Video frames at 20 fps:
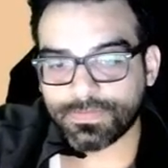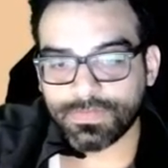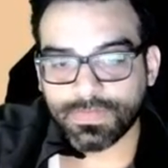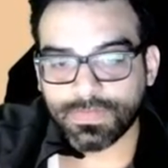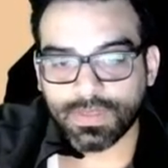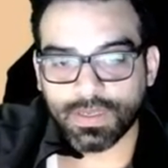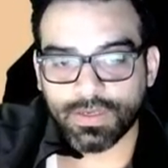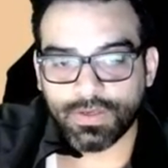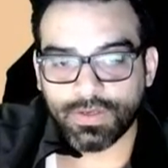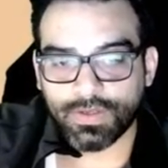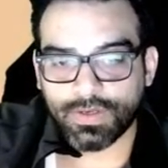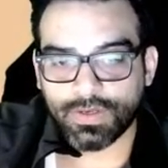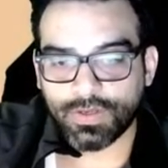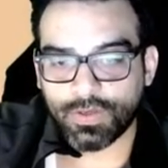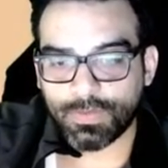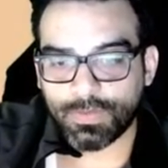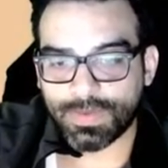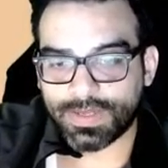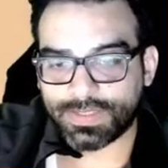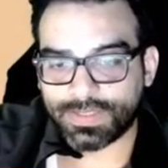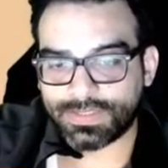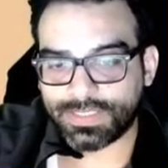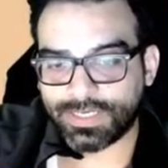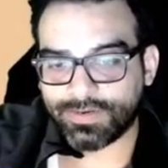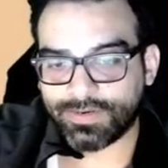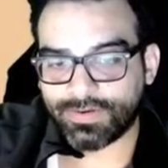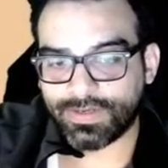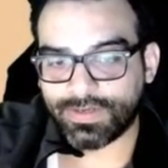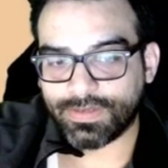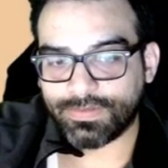in
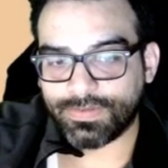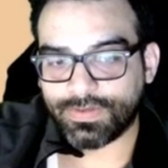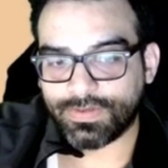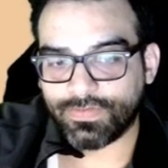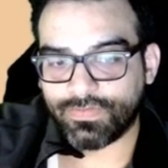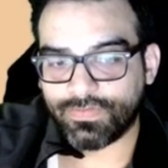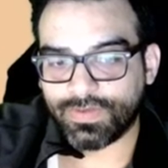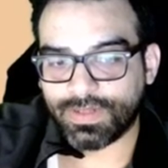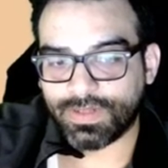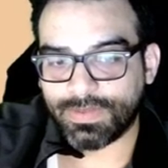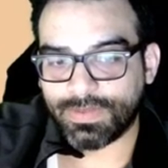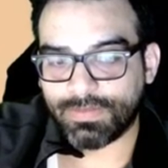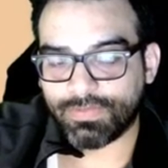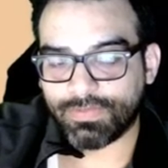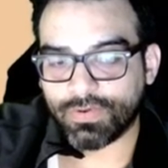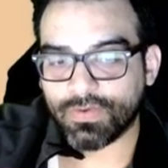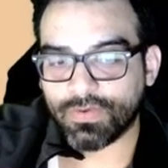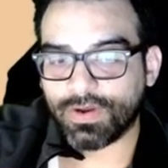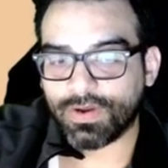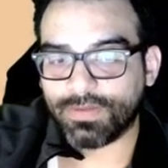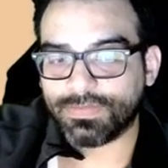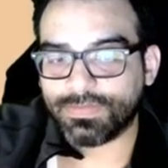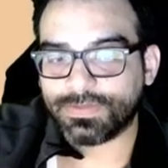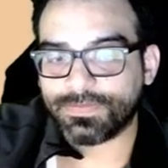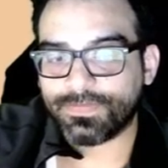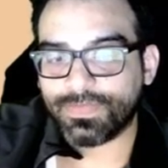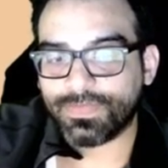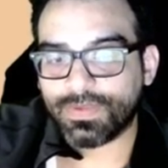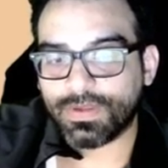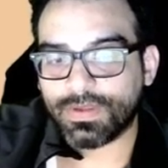humanitarian development programs.
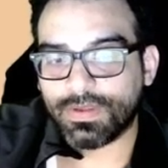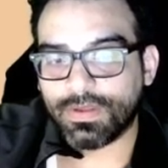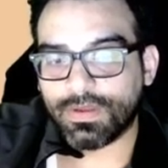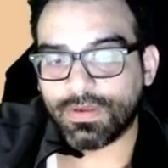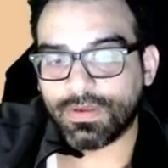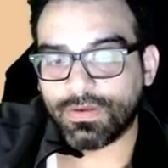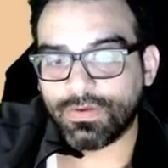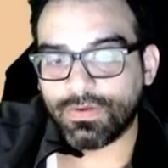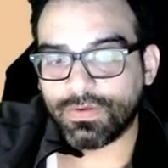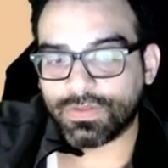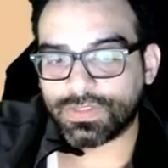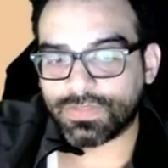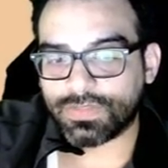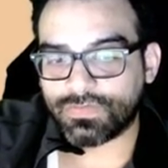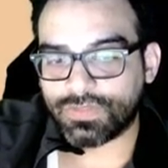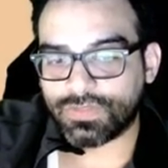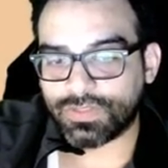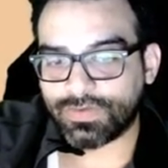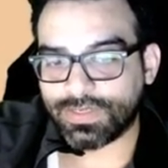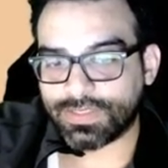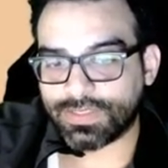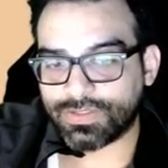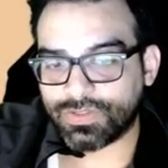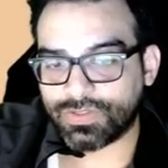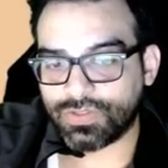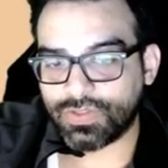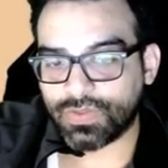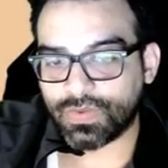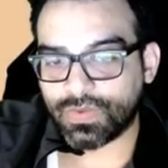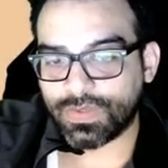UNICEF generally has
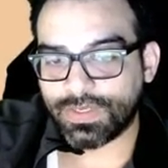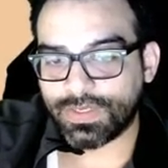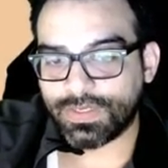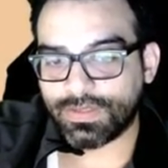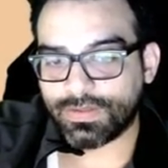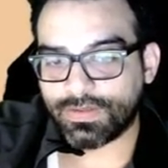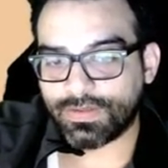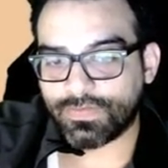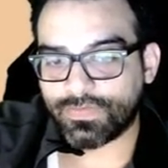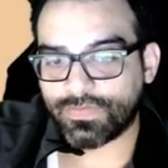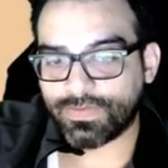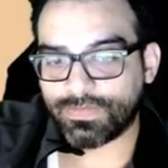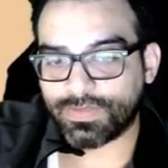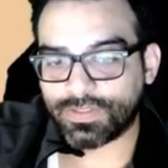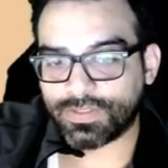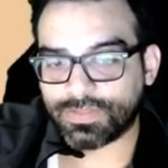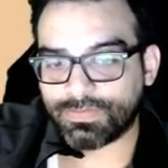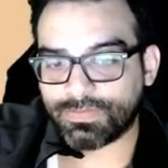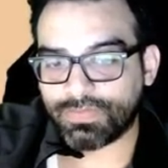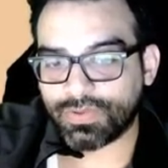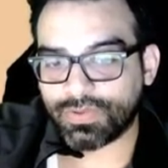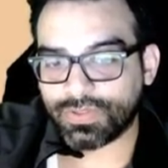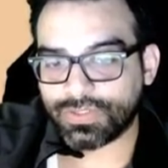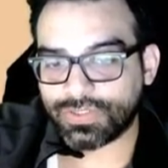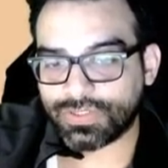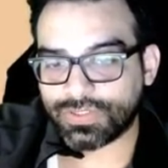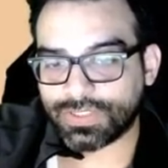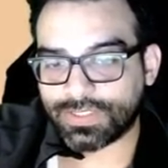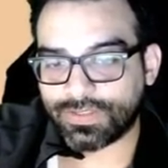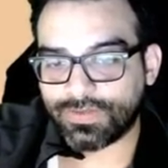joined the feminist
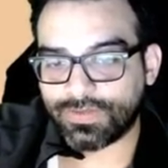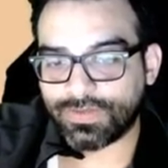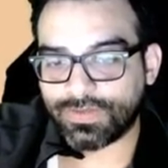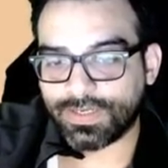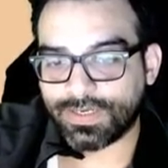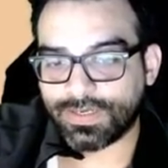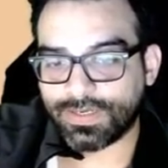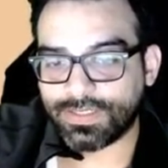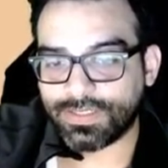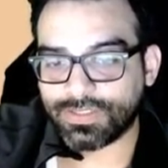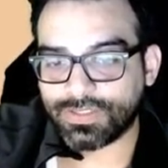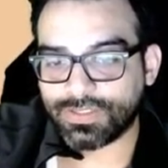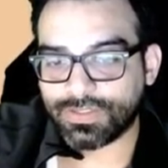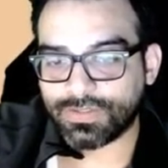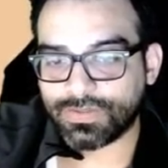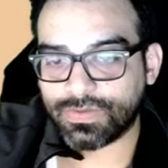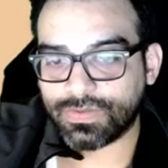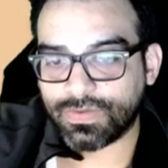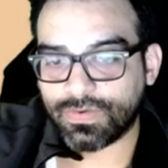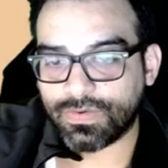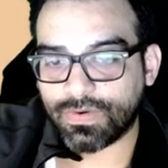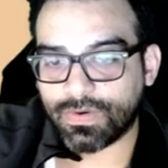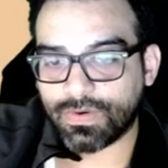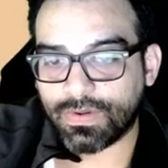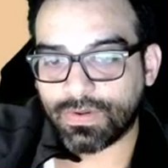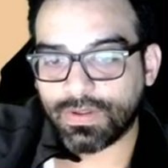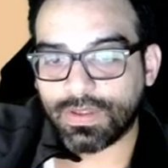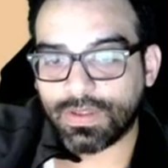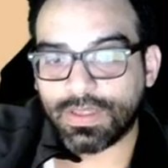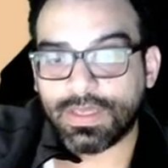push at the United Nations to
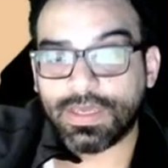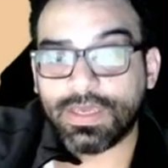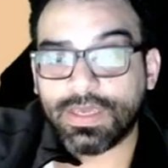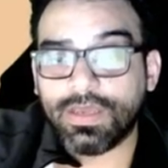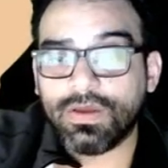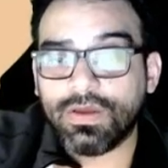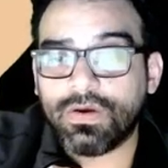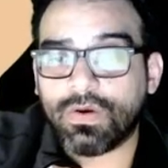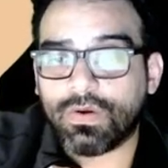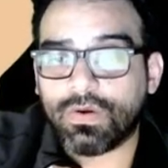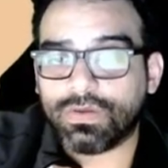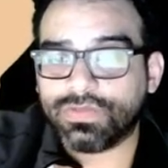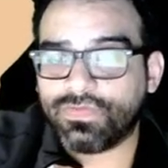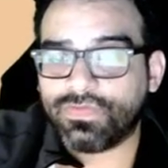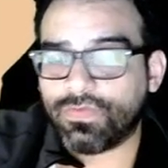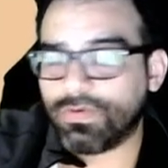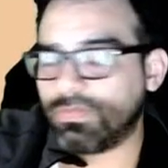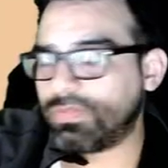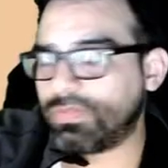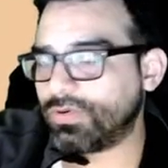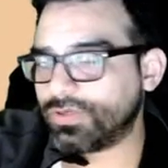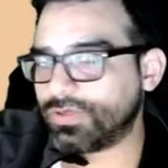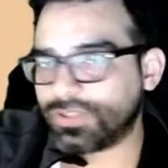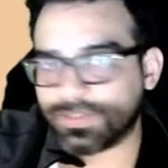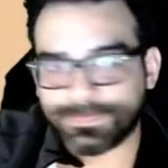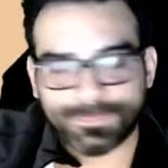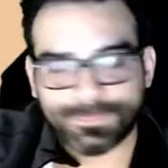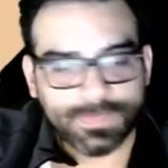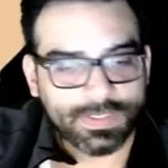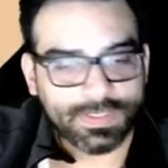calls for
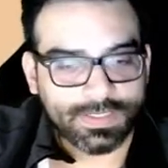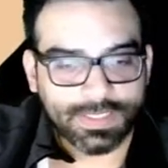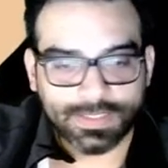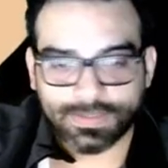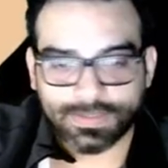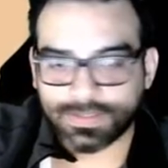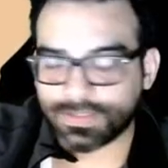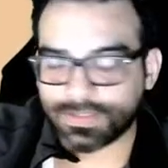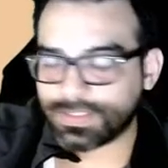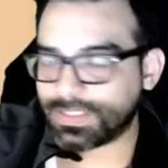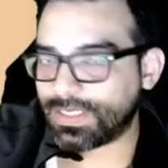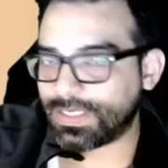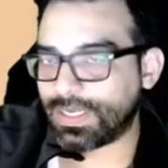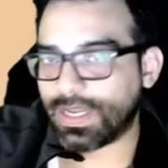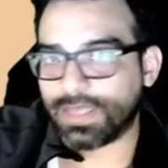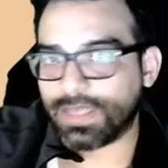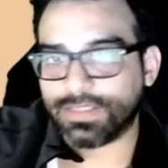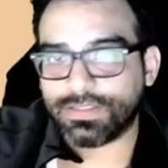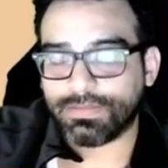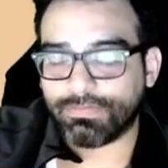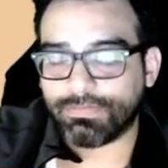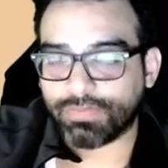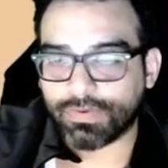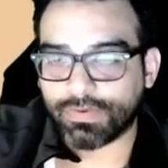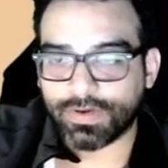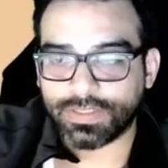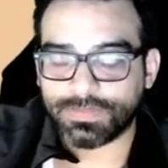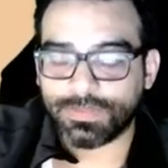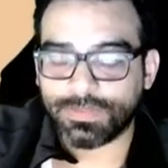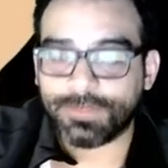abortion. It does not
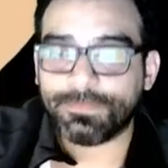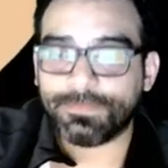surprise me.